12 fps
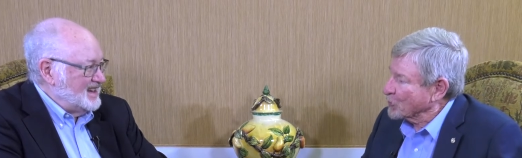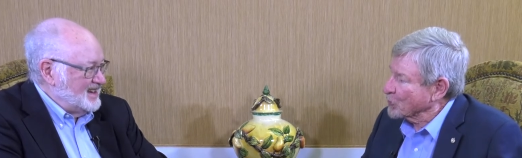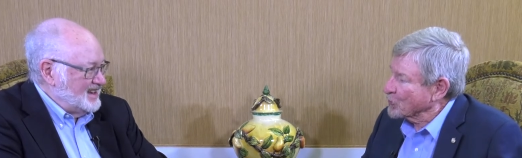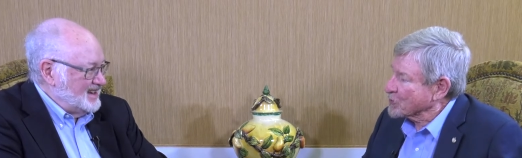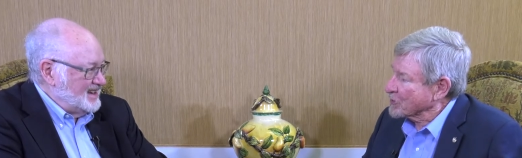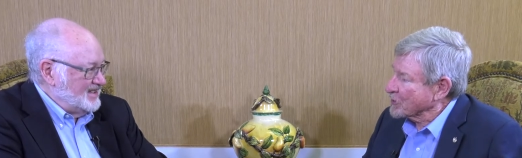
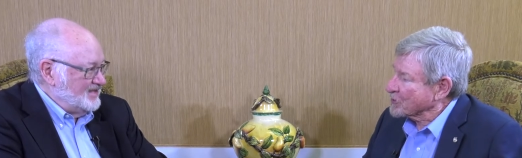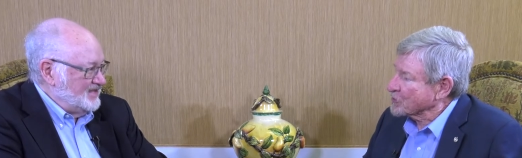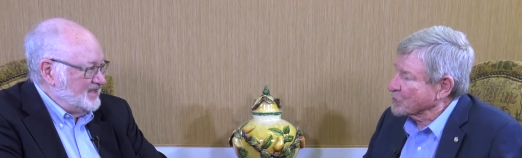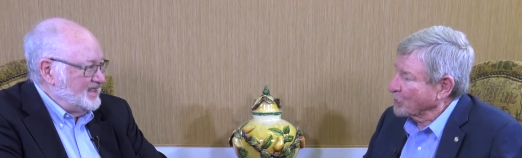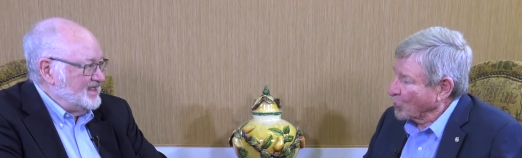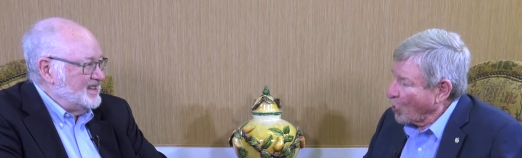Speaker 1: used this
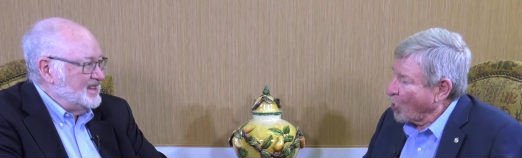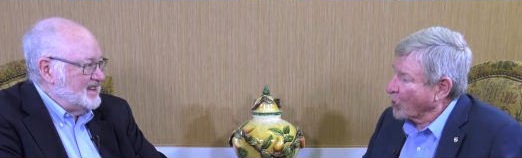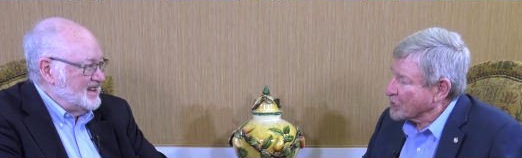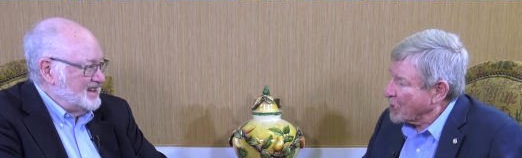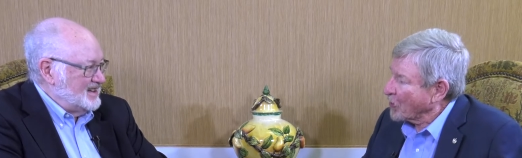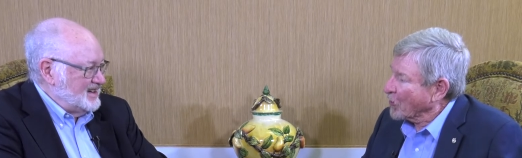long
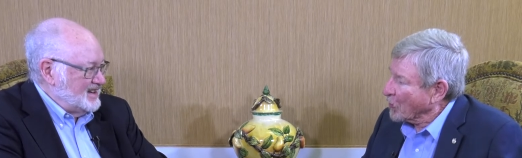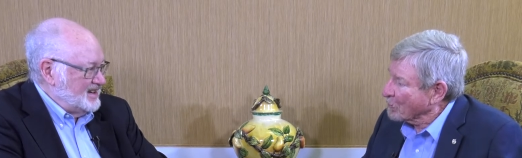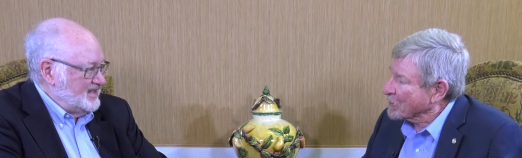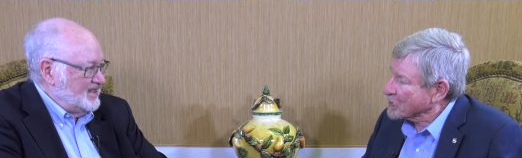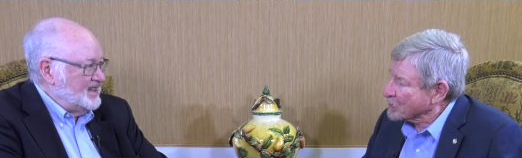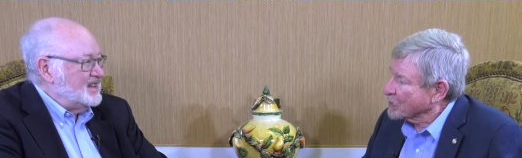term
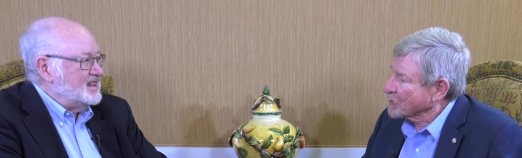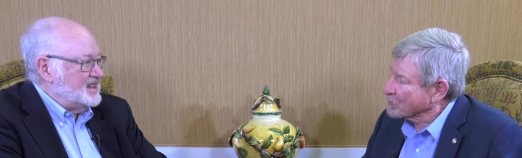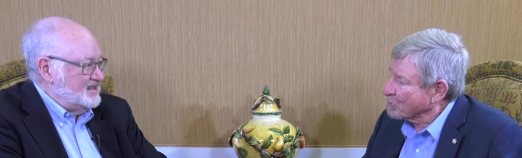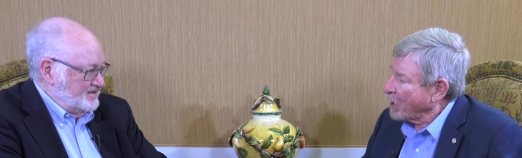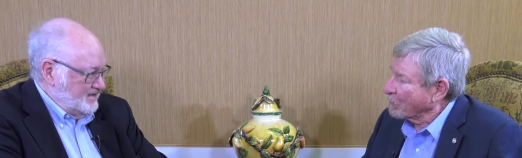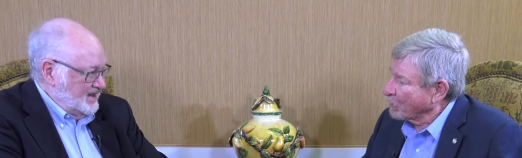is, is
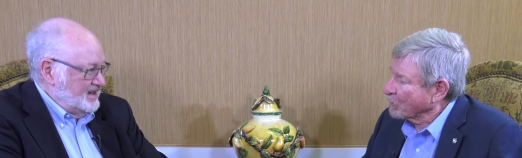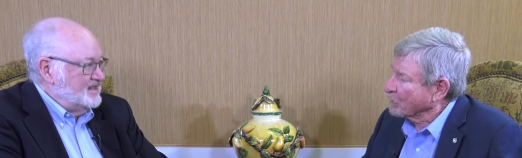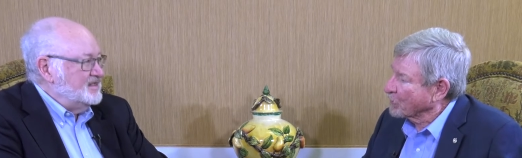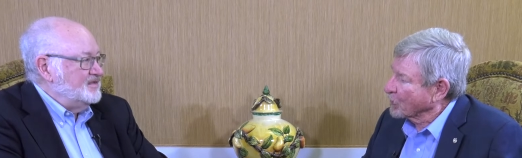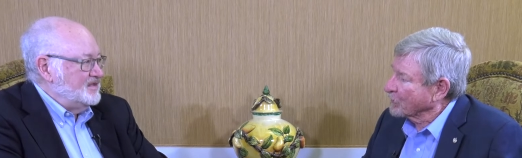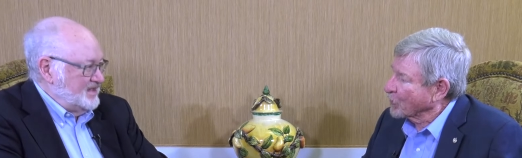probably
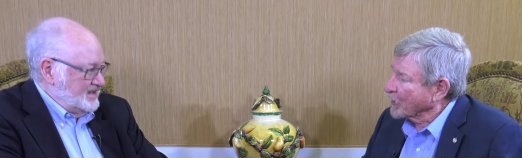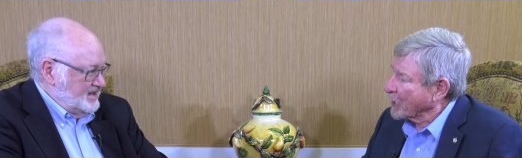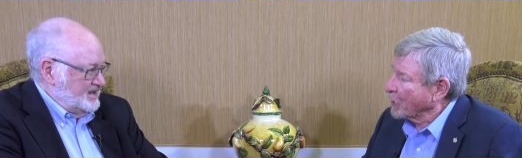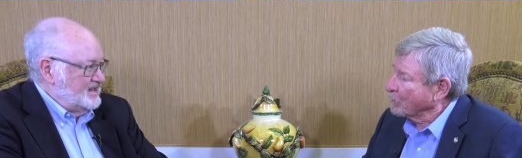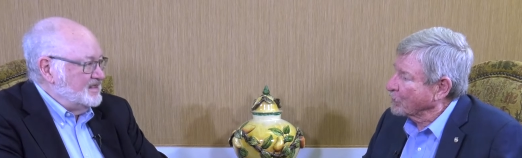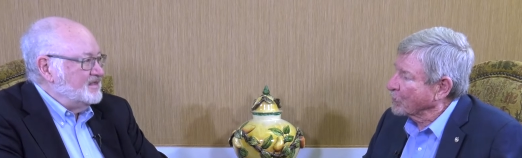very, very
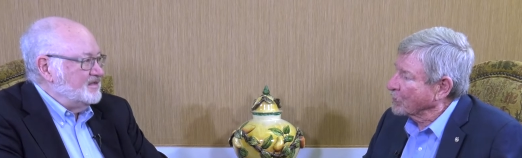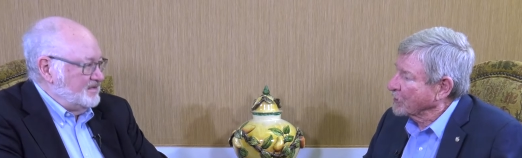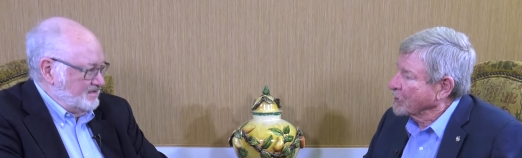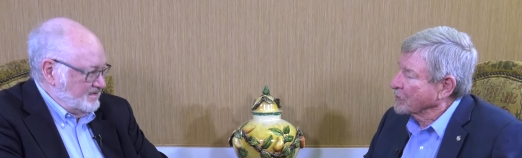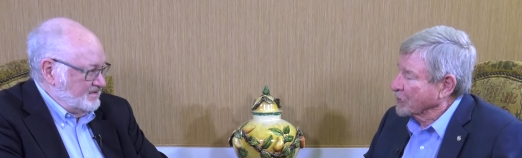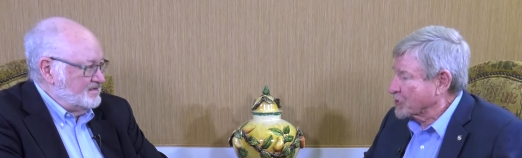helpful
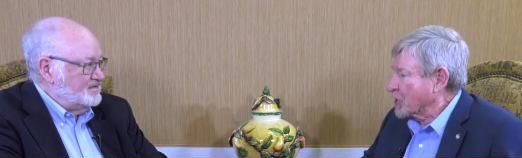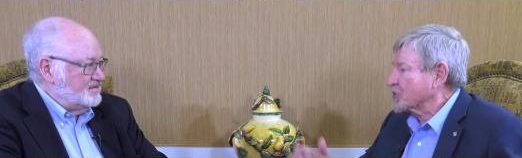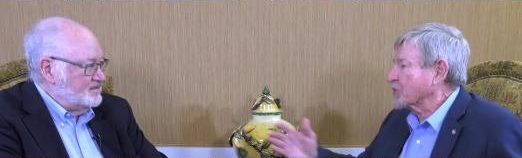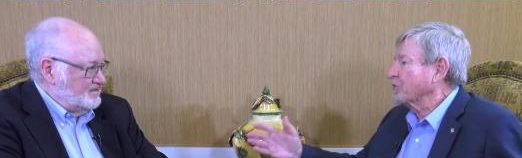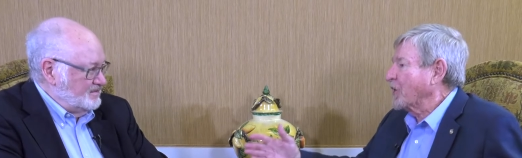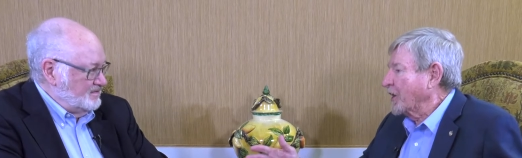to
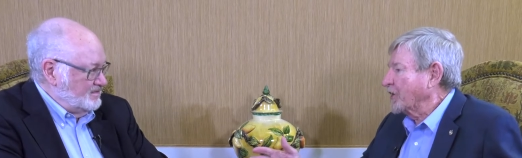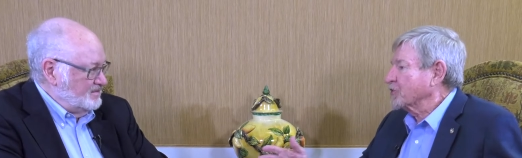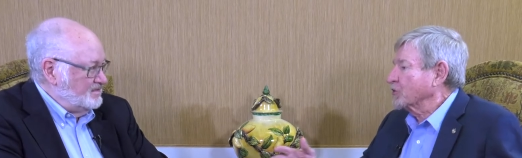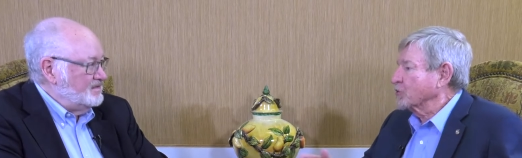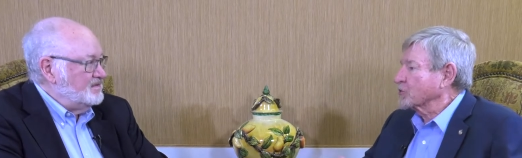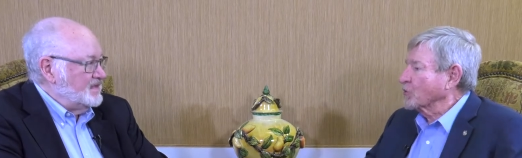justify its
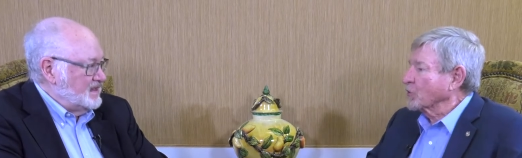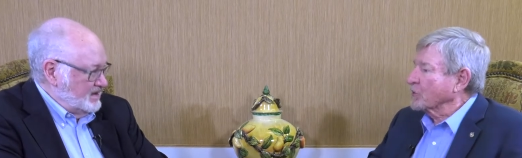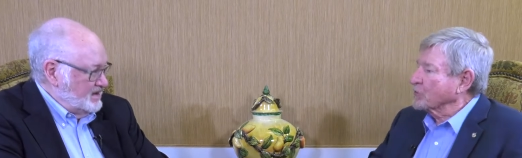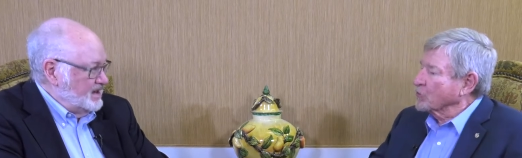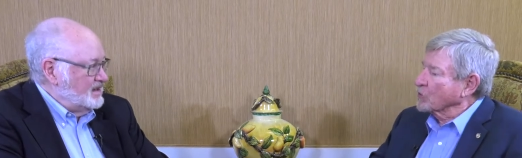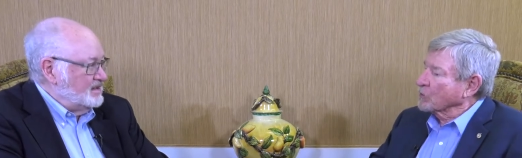use going
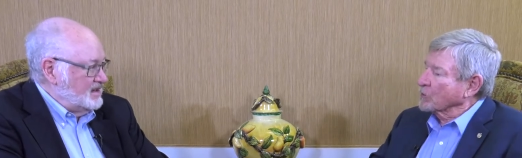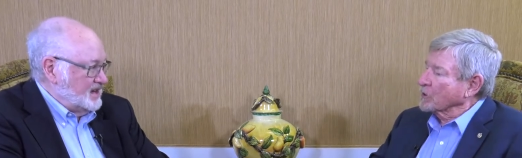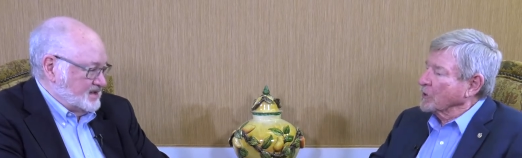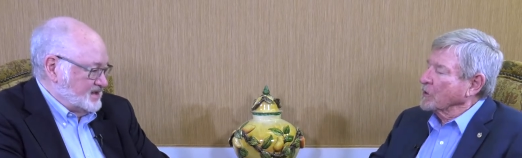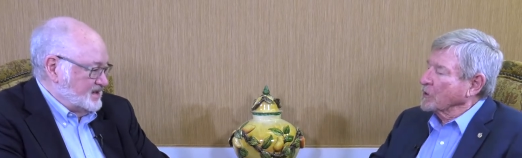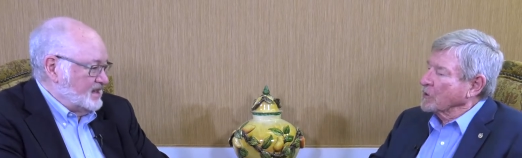forward.
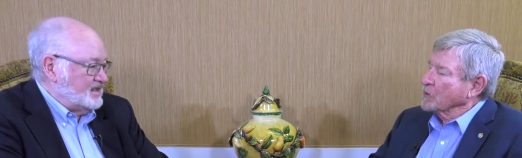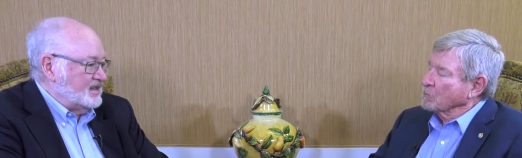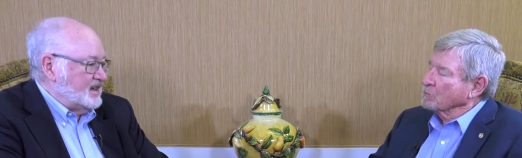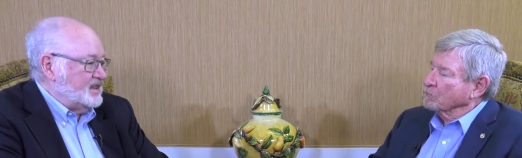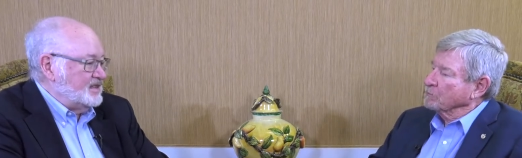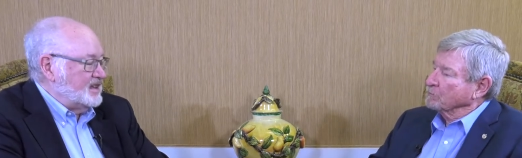Yes,
Speaker 2: I, th-
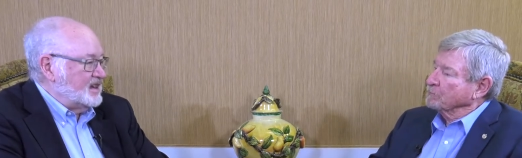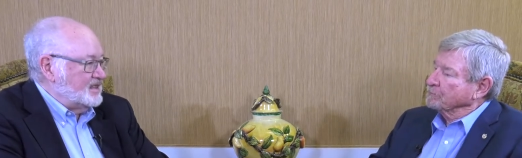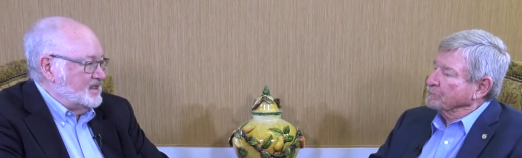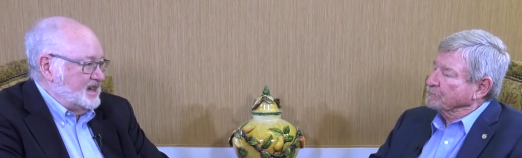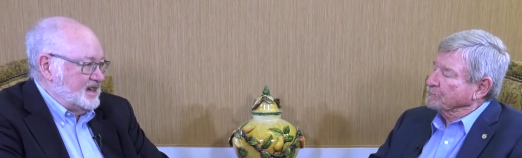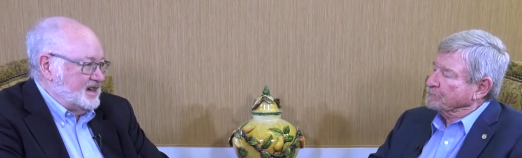I think
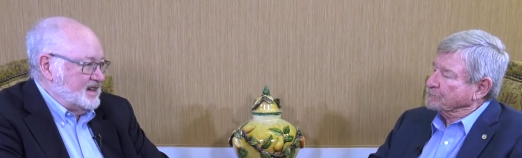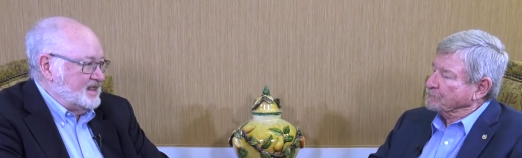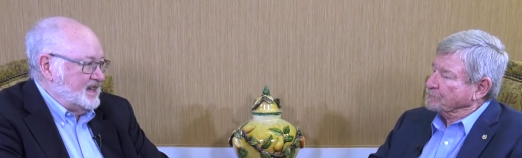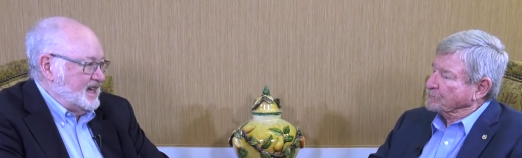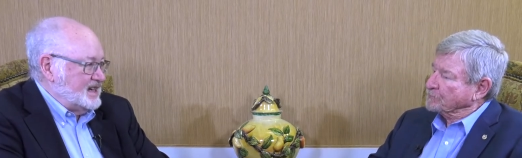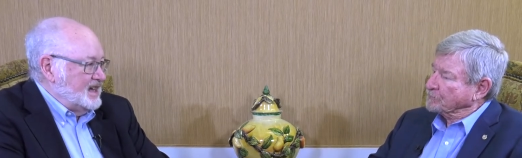that,
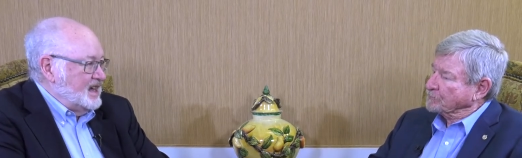that